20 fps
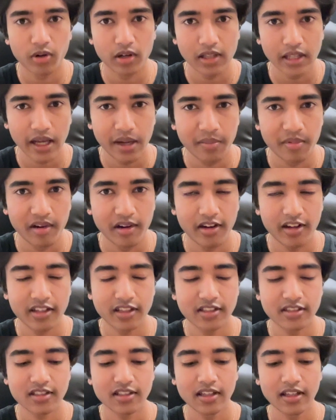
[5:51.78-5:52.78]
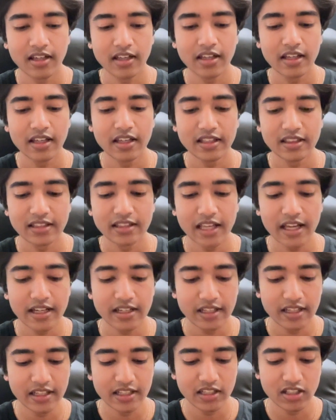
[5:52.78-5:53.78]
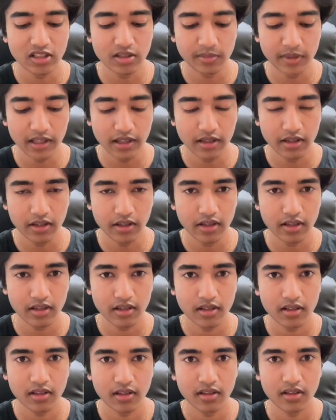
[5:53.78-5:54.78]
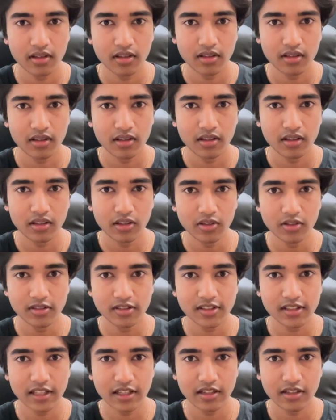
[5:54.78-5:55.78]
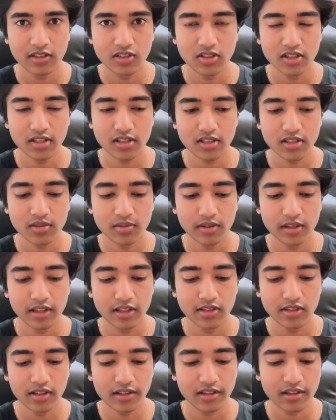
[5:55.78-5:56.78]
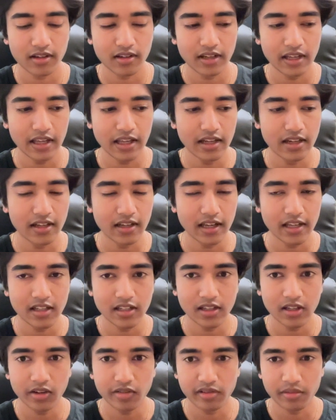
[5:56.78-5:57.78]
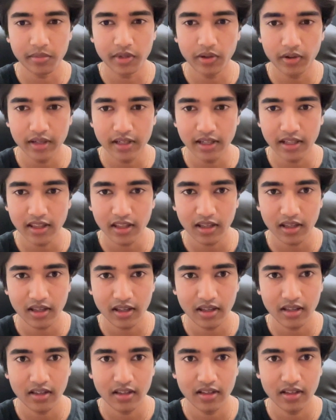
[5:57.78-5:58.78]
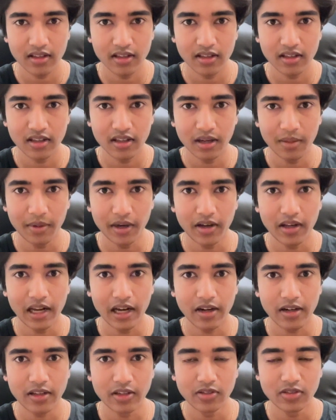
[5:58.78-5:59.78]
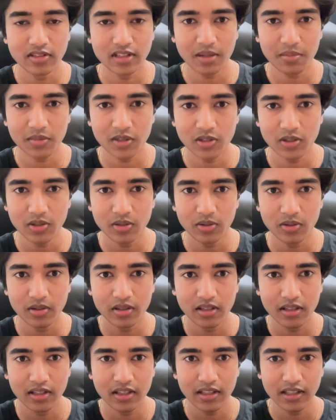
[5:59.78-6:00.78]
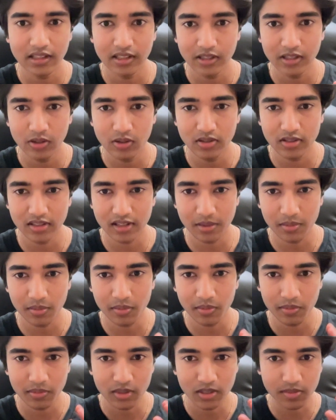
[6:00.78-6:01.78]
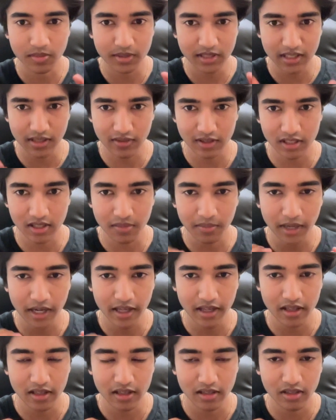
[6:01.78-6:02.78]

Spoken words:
libraries that needed to be used in conjunction with each other, and I had to go from knowing nothing about how to use them to using them specific to my